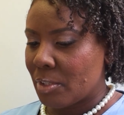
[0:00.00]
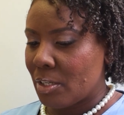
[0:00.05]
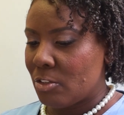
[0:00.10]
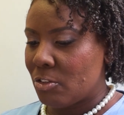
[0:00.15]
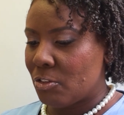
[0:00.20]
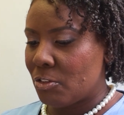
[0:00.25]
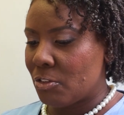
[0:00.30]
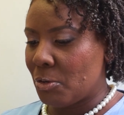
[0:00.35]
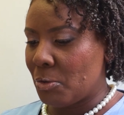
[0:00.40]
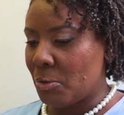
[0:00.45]

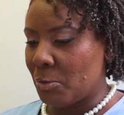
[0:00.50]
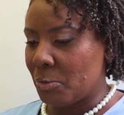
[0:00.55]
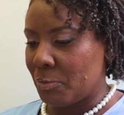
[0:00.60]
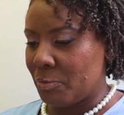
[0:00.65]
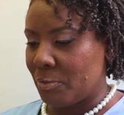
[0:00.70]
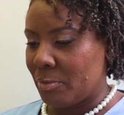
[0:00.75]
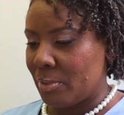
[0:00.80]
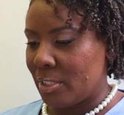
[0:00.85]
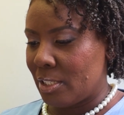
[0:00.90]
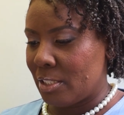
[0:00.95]

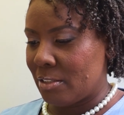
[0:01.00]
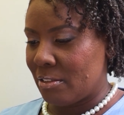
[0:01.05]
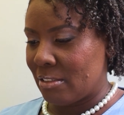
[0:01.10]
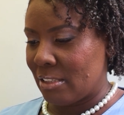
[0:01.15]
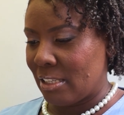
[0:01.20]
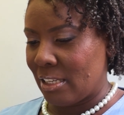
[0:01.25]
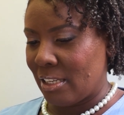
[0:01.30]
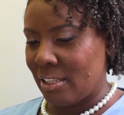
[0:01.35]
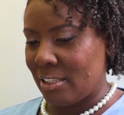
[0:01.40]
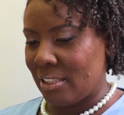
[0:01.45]
So let's
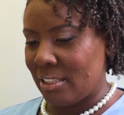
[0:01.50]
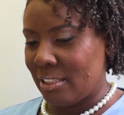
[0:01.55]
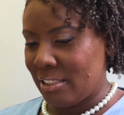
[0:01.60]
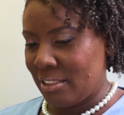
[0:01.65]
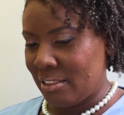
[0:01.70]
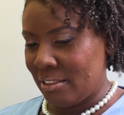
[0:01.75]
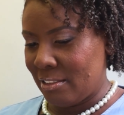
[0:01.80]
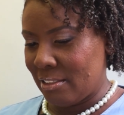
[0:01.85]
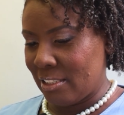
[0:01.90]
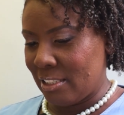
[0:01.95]
get
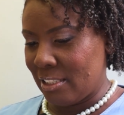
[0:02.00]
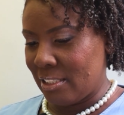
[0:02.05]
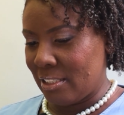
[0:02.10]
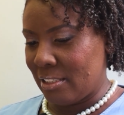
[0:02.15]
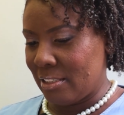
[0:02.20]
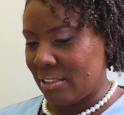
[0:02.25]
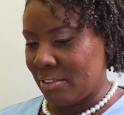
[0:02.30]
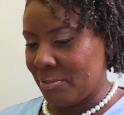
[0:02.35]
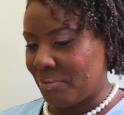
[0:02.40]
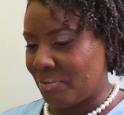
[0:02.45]
into
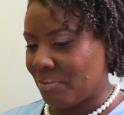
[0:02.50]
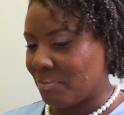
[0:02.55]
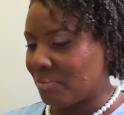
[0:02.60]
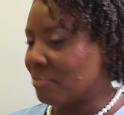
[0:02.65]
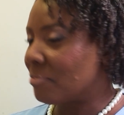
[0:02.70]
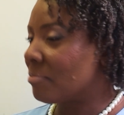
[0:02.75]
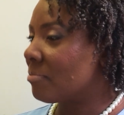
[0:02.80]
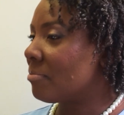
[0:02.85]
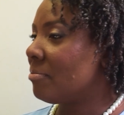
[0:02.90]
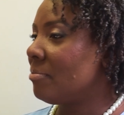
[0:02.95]
it.
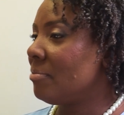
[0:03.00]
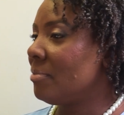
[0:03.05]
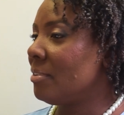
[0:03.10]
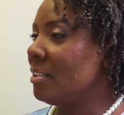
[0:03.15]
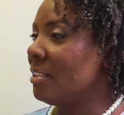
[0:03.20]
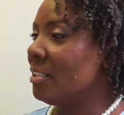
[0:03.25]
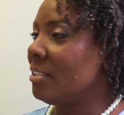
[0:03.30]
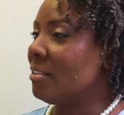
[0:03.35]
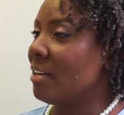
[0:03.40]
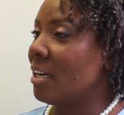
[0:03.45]

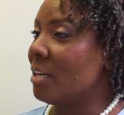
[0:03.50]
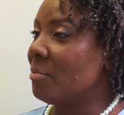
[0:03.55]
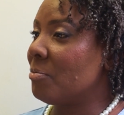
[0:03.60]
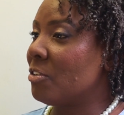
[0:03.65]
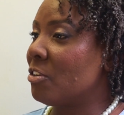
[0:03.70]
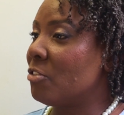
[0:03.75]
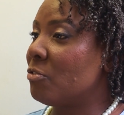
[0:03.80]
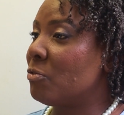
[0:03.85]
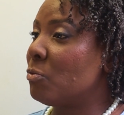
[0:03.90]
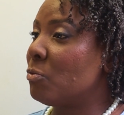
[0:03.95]
Types of